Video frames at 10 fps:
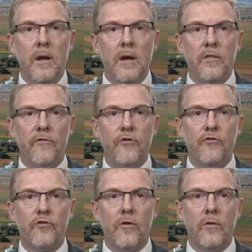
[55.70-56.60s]
In the
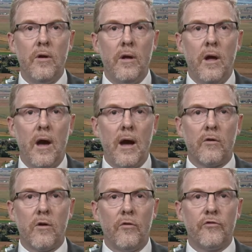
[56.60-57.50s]
future,
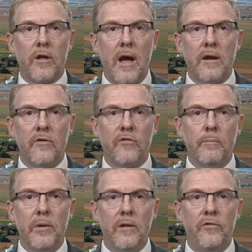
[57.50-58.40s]
Agriculture Canada's
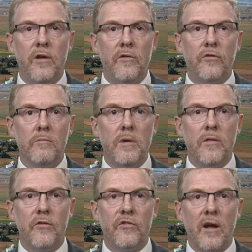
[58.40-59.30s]
ability to
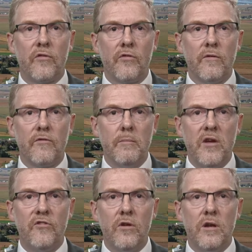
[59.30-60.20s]
meet the sector's
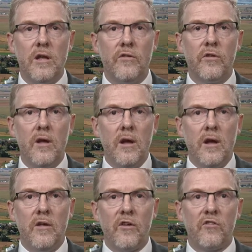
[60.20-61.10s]
information needs
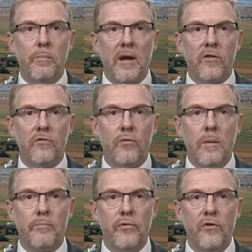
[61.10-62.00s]
is expected to
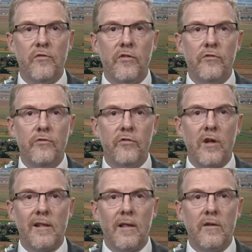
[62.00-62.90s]
improve as new
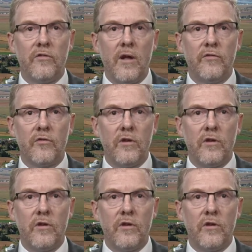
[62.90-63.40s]
satellite sensor